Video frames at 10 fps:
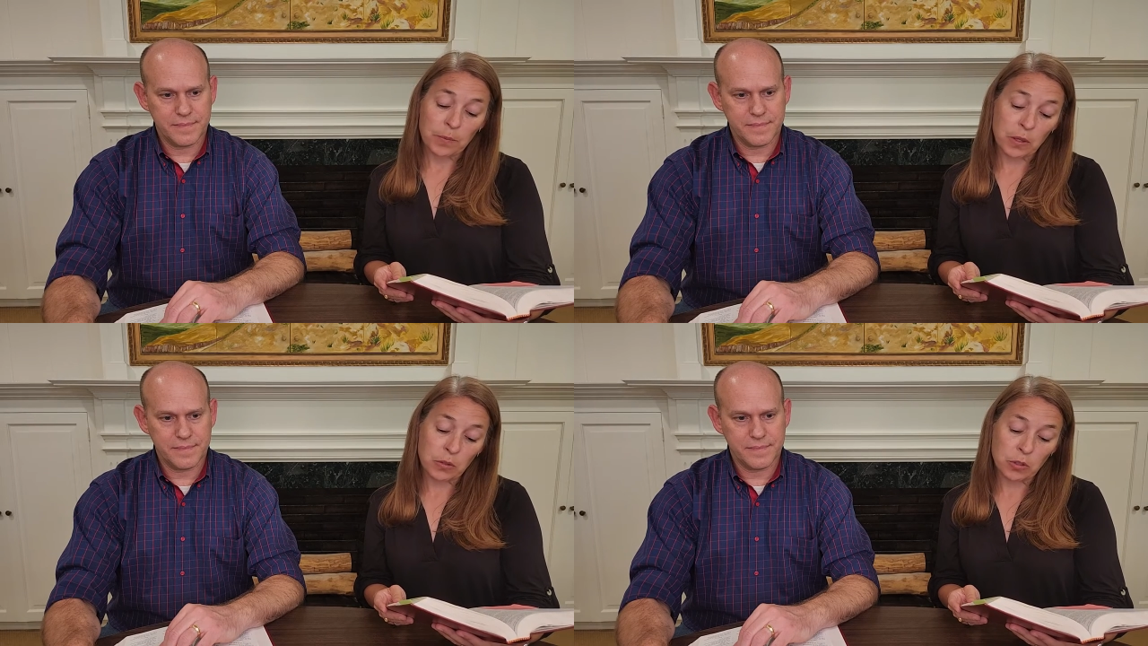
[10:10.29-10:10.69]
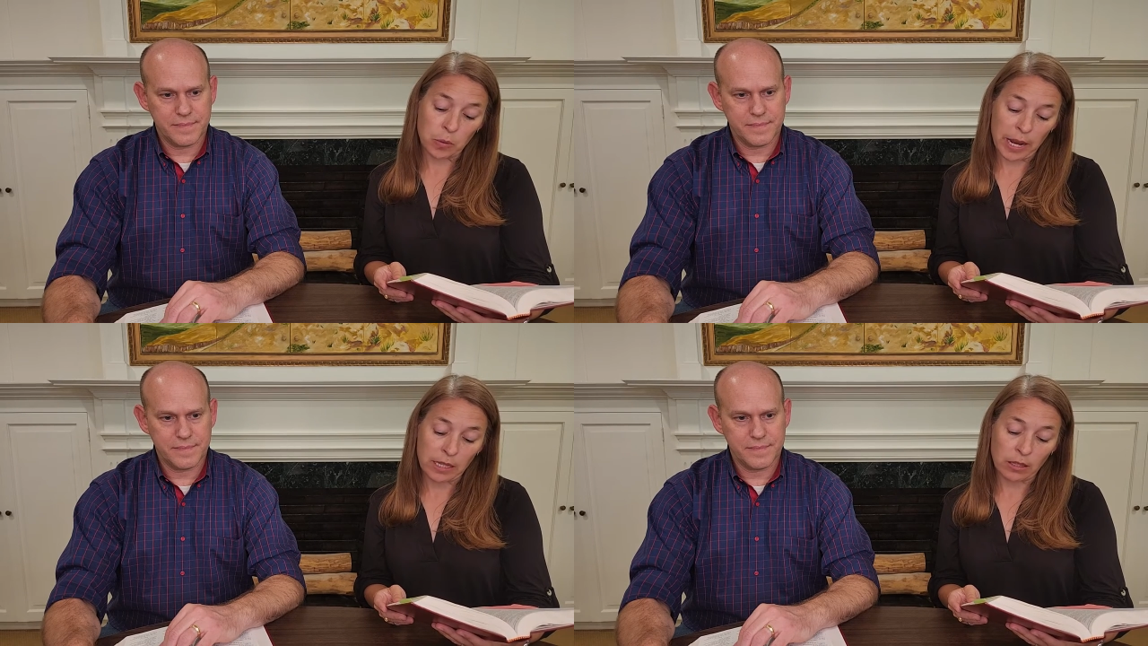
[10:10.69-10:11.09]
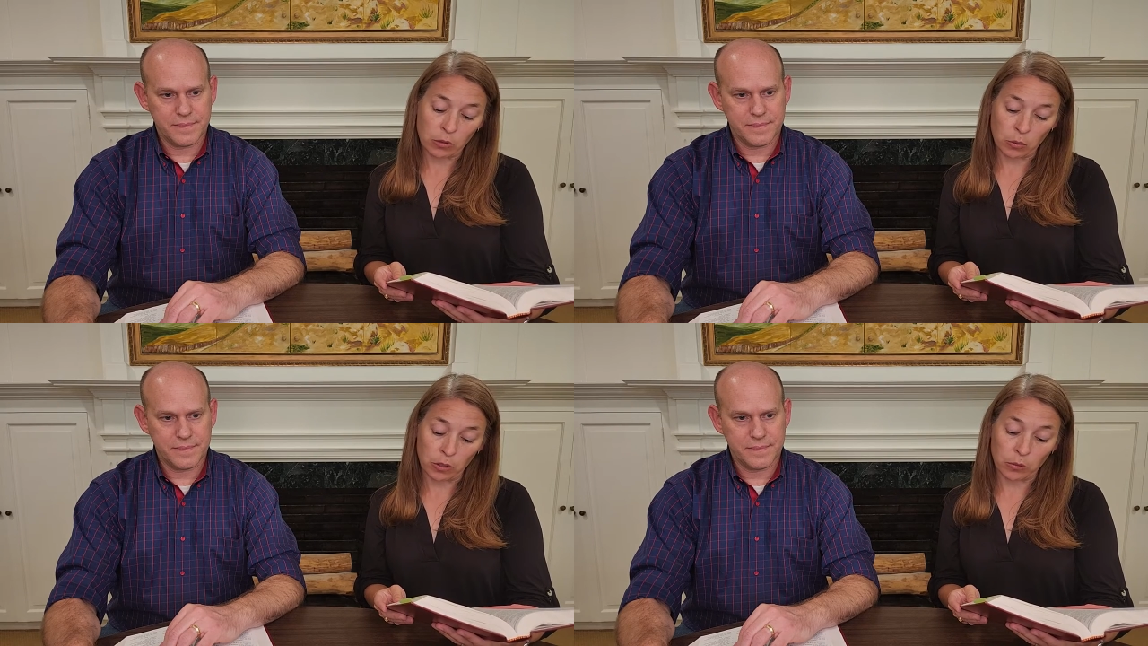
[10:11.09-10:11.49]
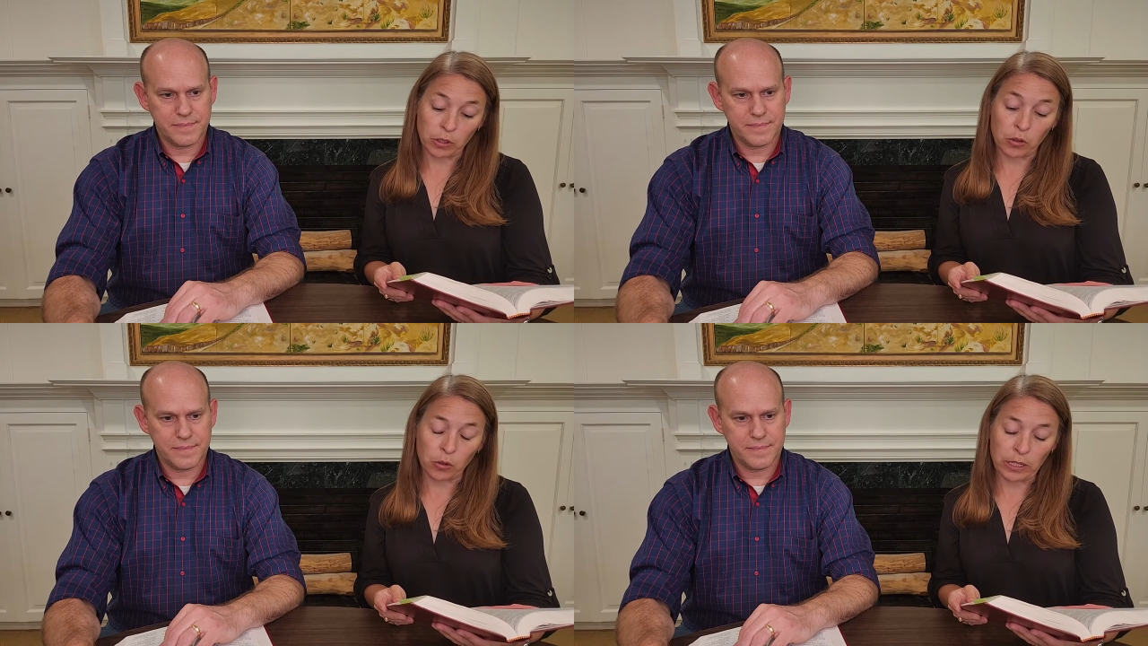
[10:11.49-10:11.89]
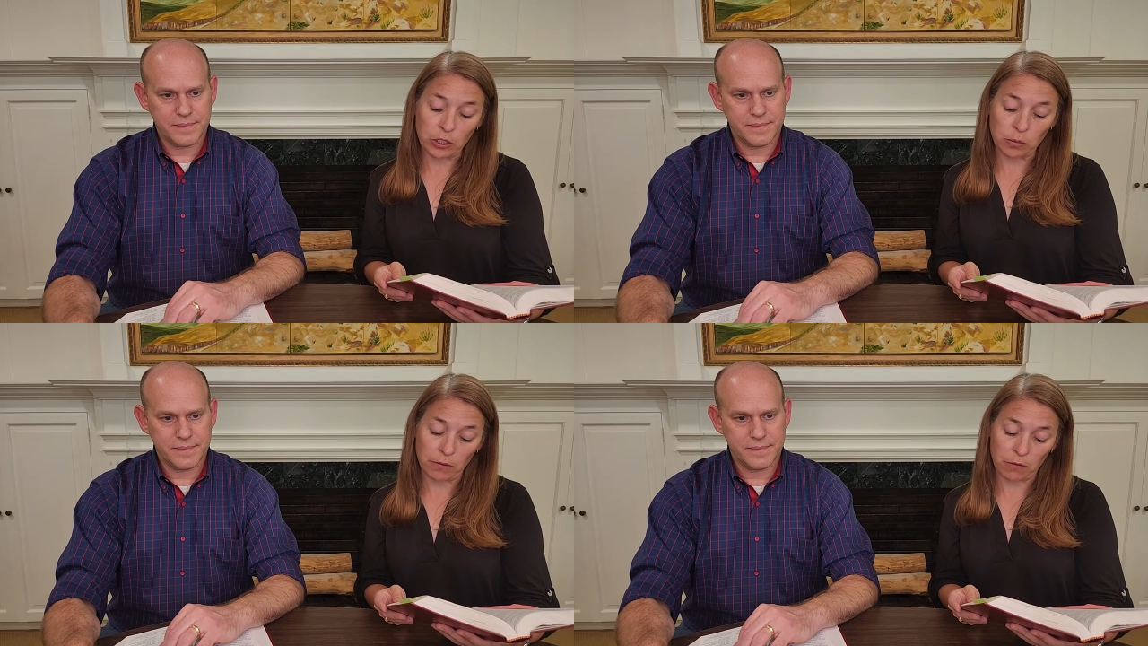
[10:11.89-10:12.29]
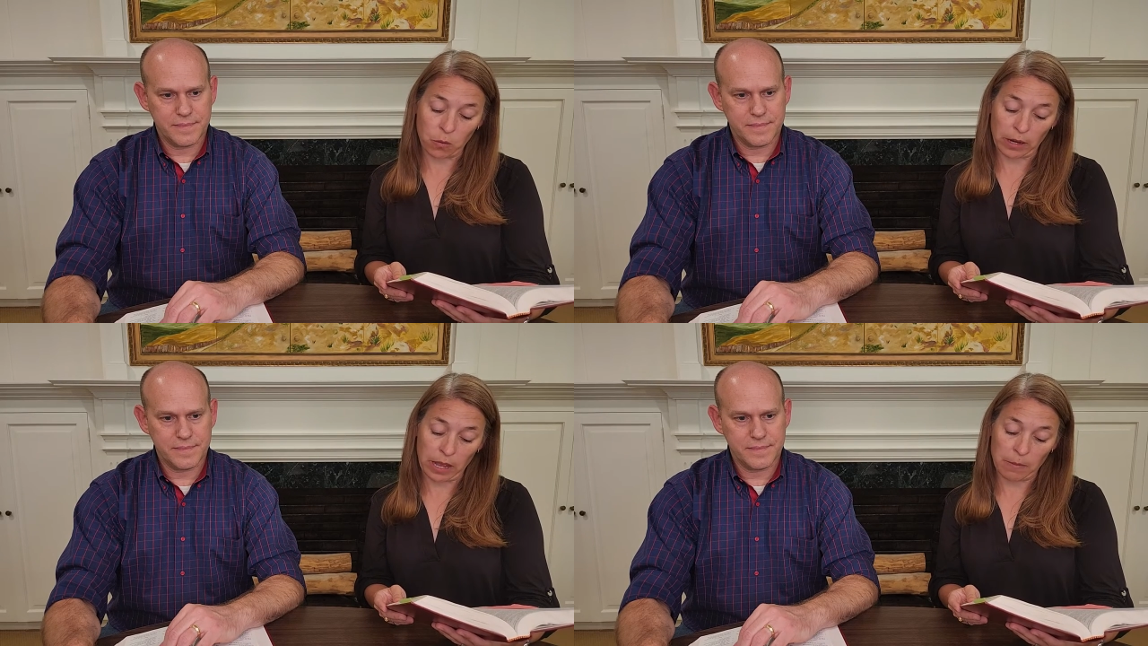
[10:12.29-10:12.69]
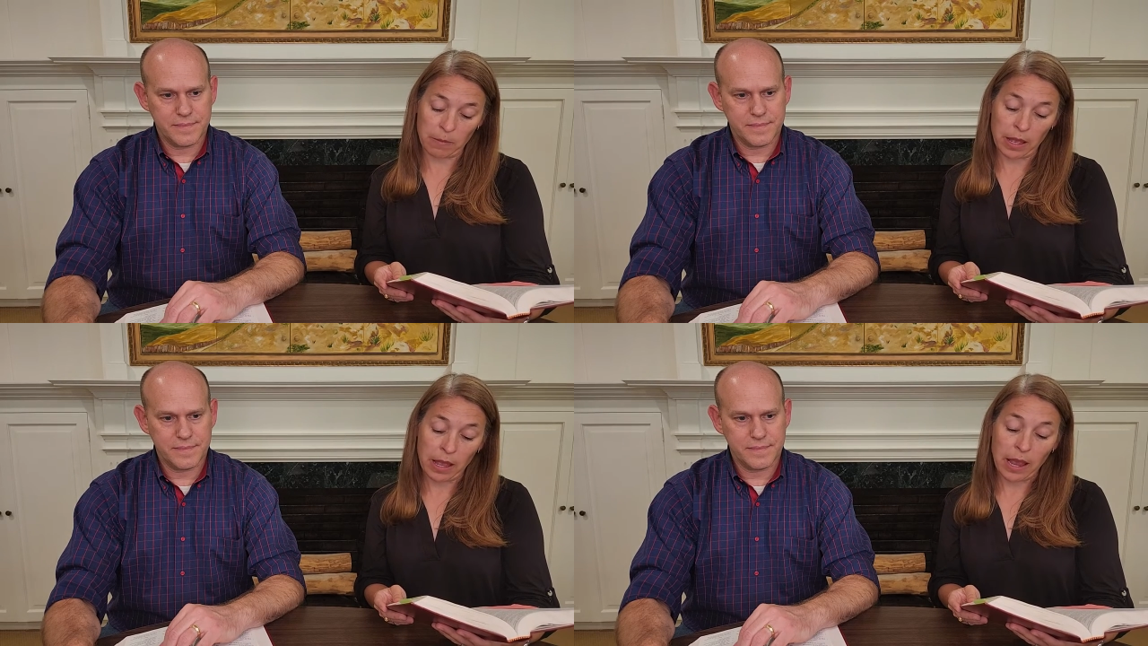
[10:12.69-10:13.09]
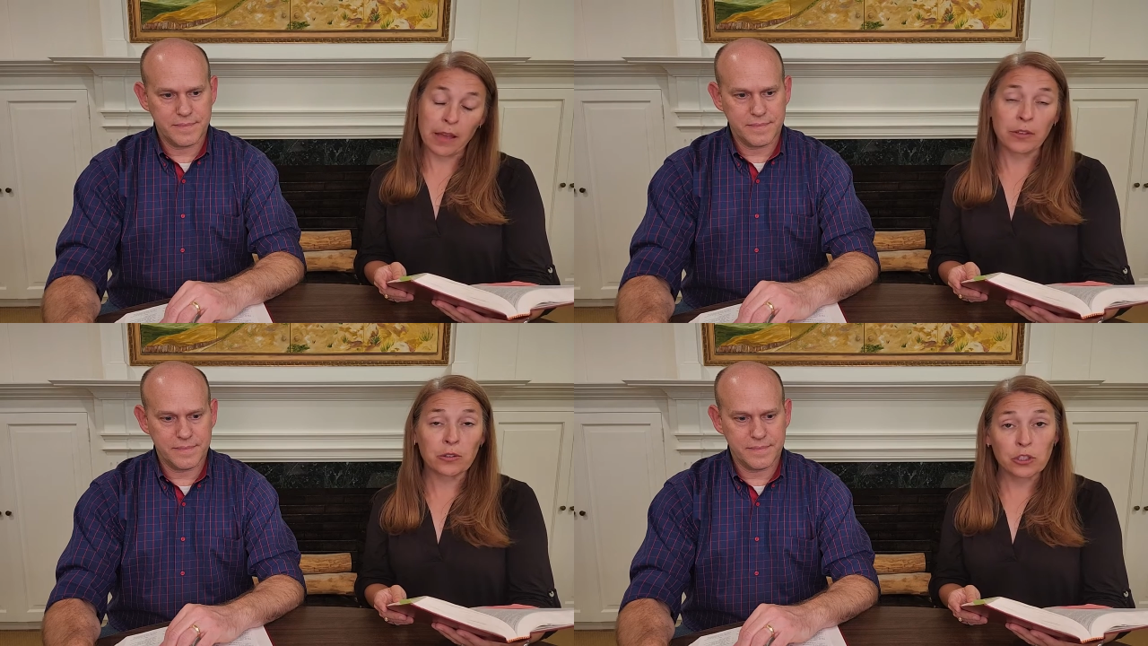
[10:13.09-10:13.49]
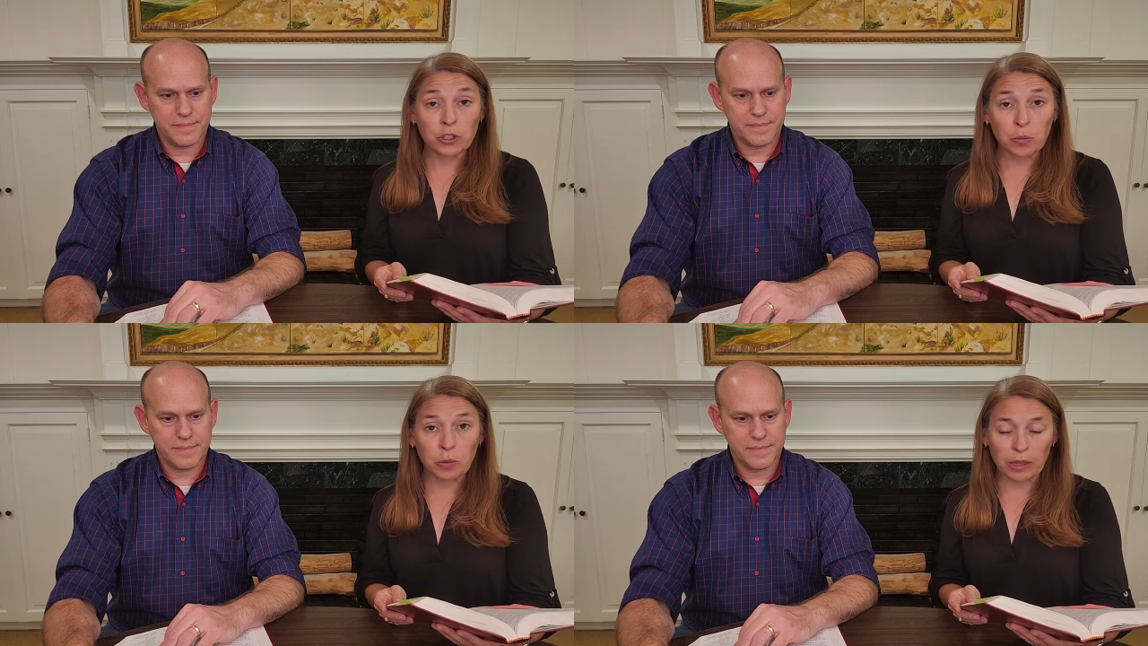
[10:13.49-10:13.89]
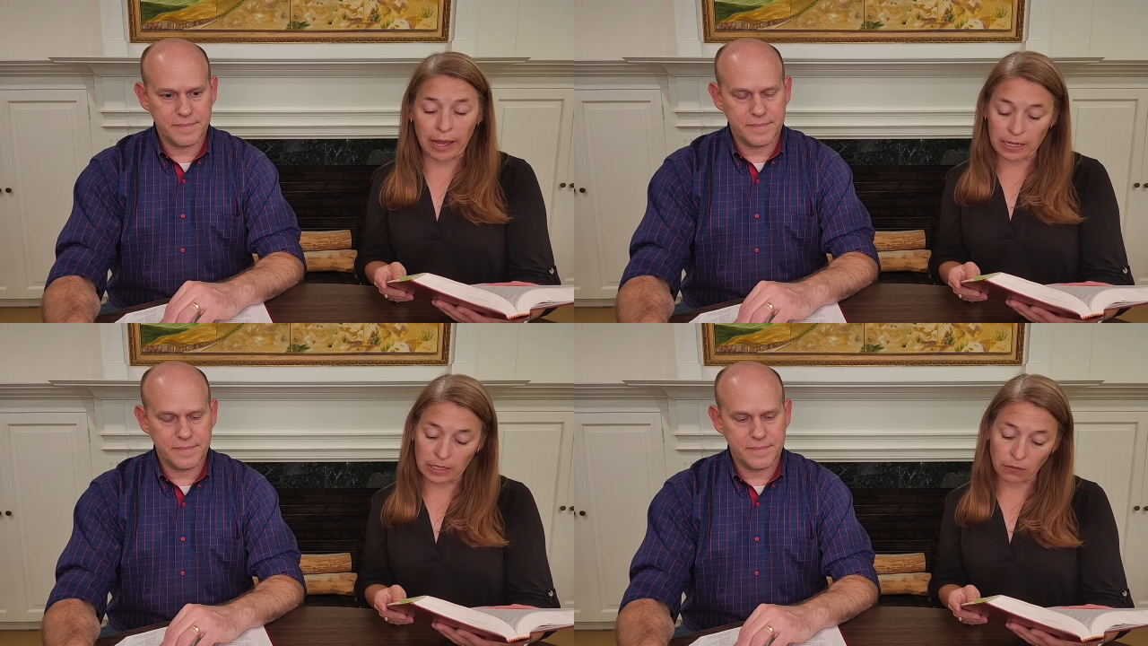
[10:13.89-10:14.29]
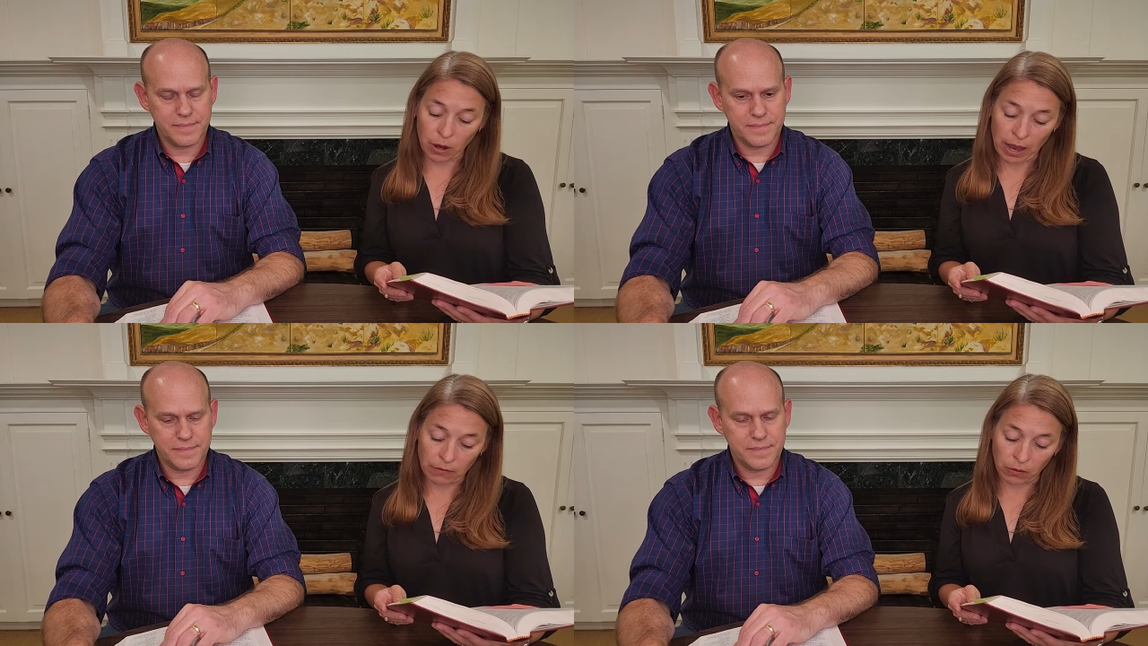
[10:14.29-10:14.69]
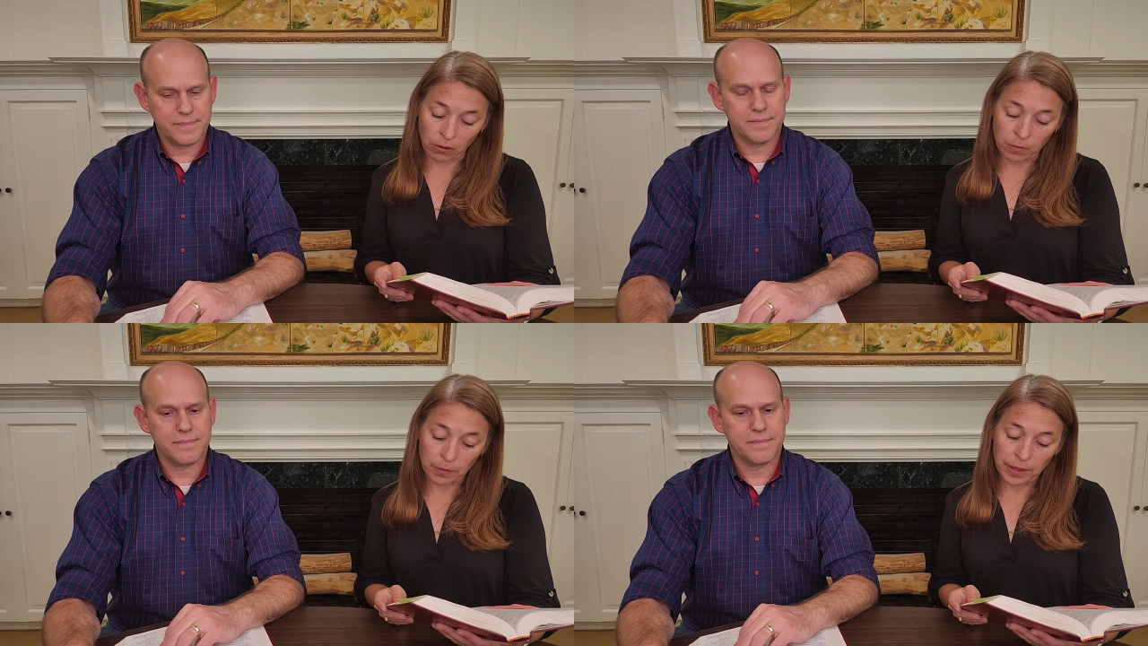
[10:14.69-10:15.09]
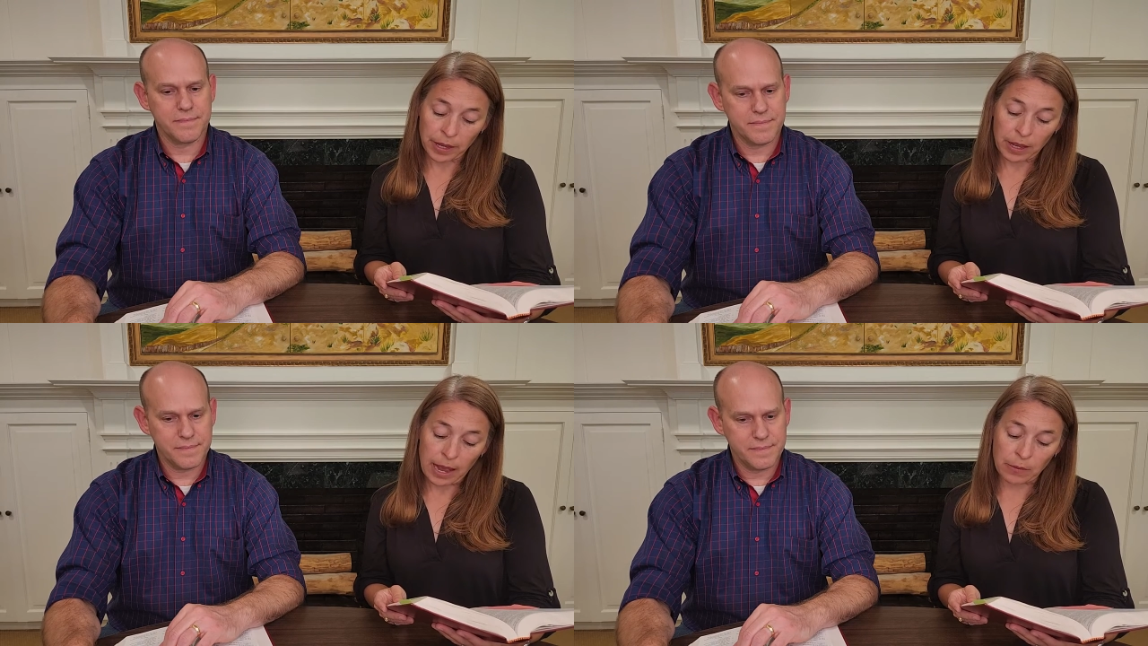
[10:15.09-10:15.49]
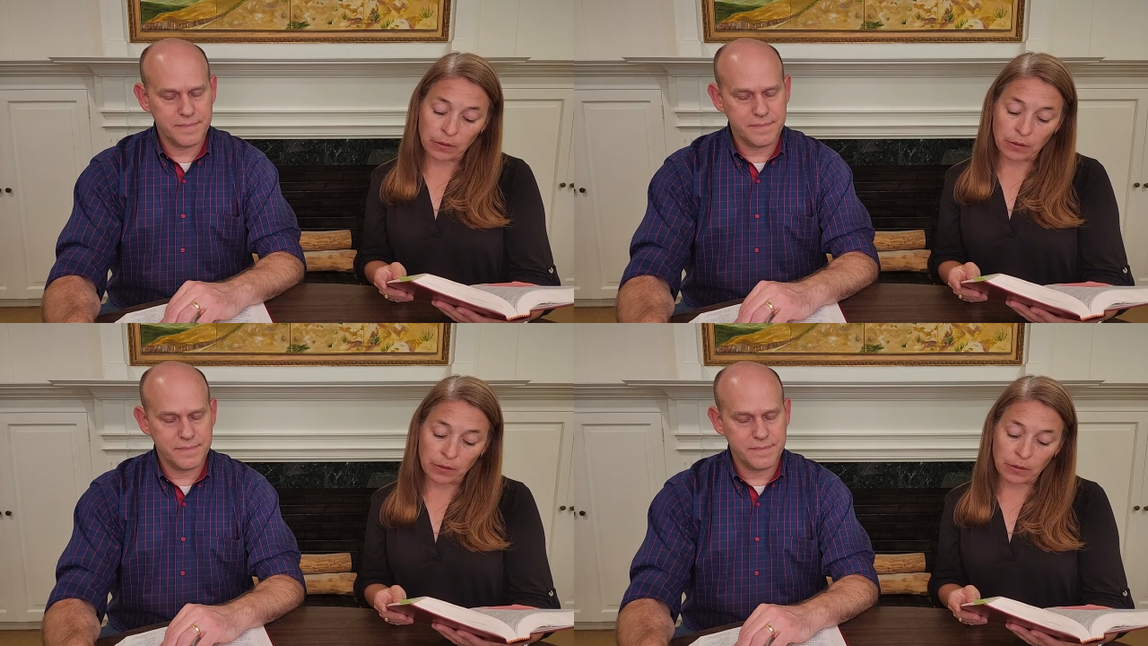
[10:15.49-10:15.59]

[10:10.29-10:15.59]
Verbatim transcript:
Speaker 1: Those who hate the Lord would cringe before him, and their doom would last forever. I